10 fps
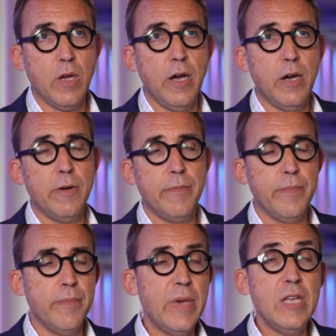
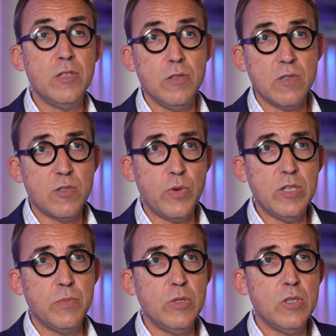um, maintenance
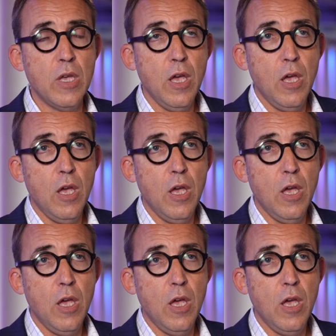treatment